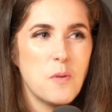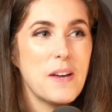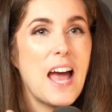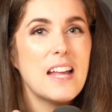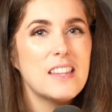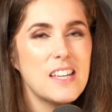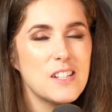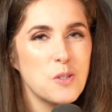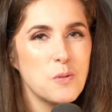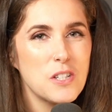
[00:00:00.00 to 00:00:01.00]
We had the
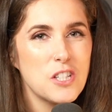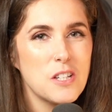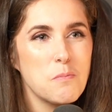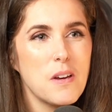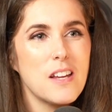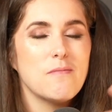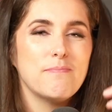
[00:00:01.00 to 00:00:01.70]
intuition, but